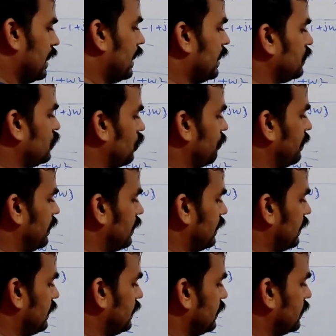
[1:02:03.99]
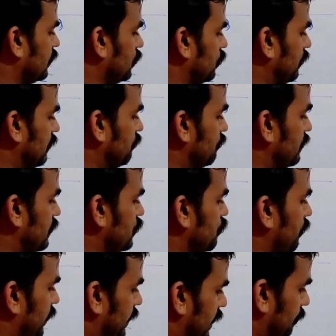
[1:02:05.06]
At omega equal to infinity, what